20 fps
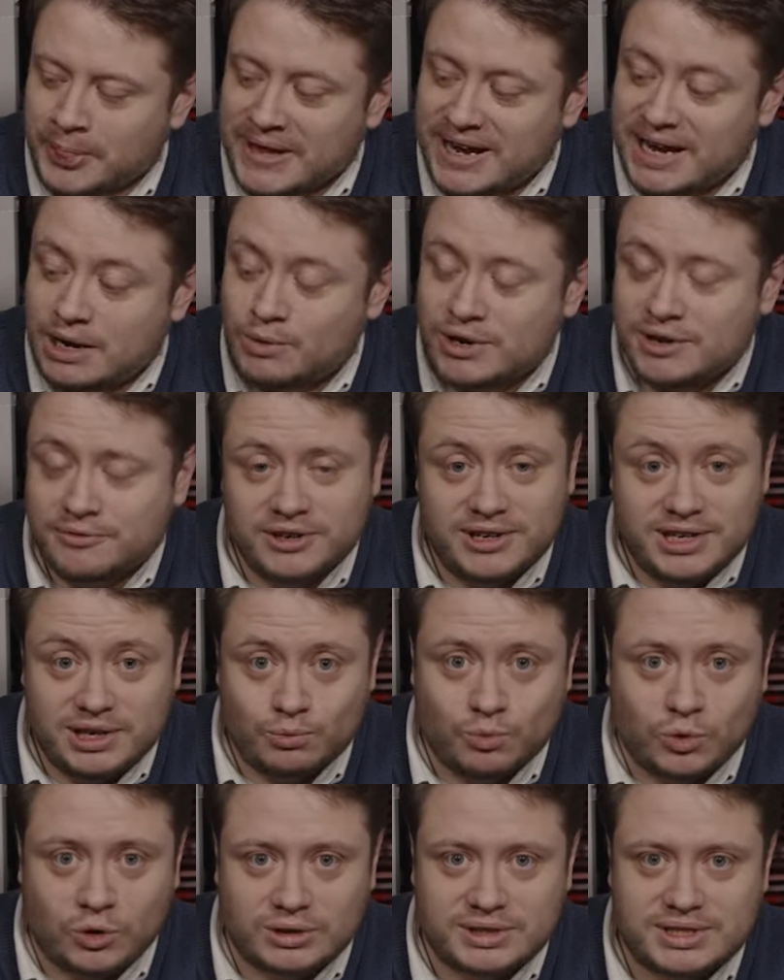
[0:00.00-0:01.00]
However,
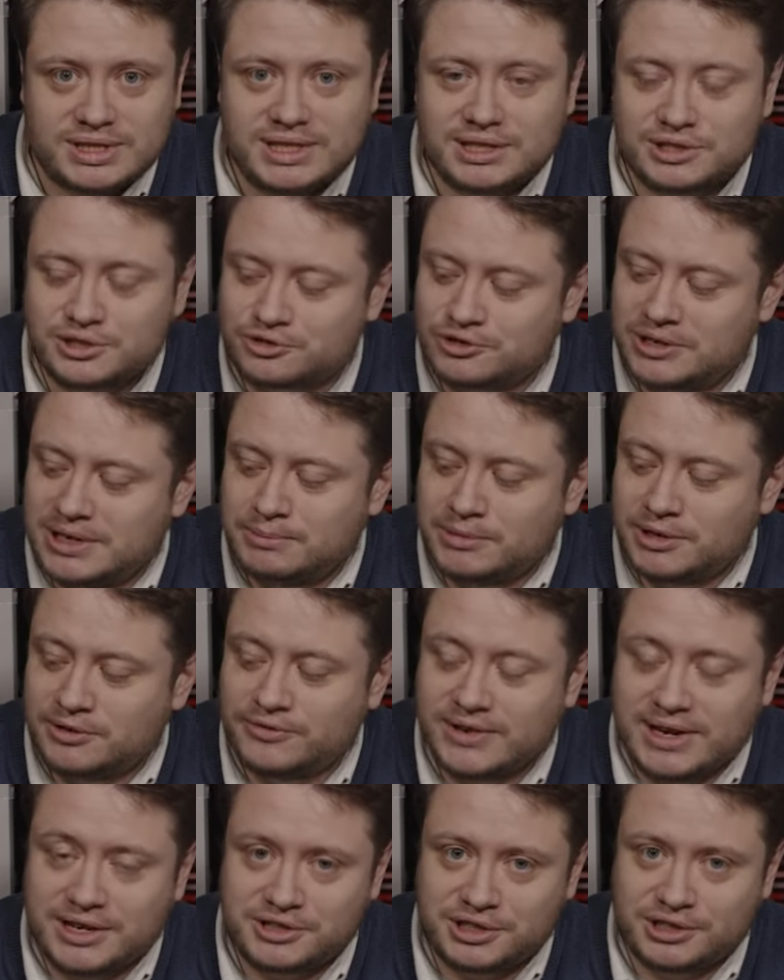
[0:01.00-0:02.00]
it was extremely
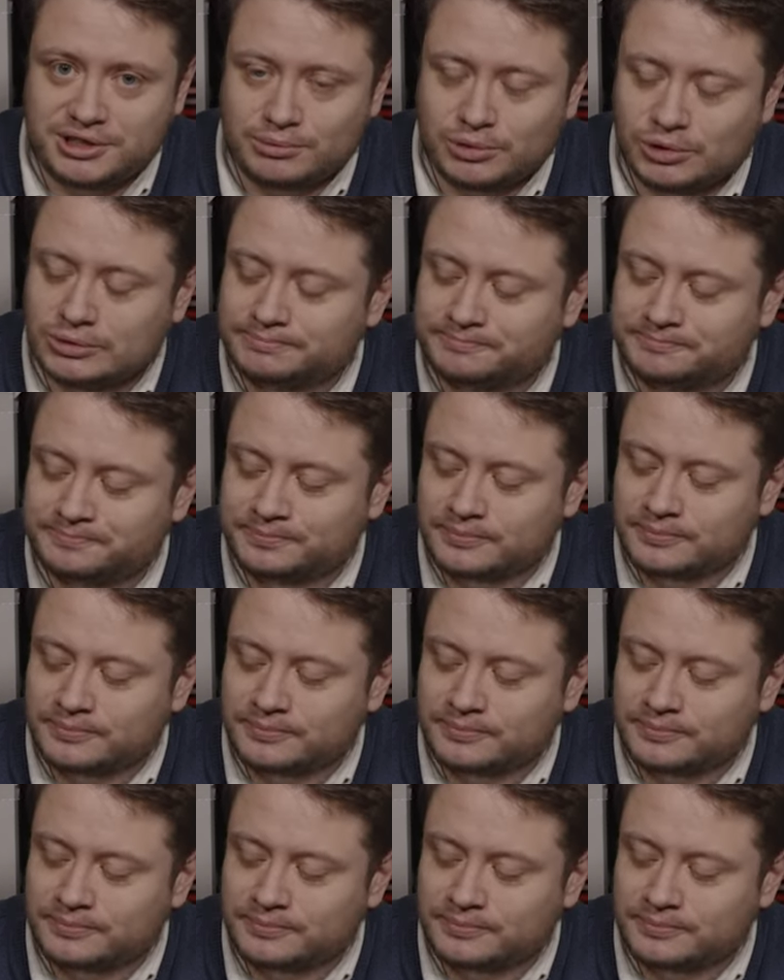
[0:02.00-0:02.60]
fashionable.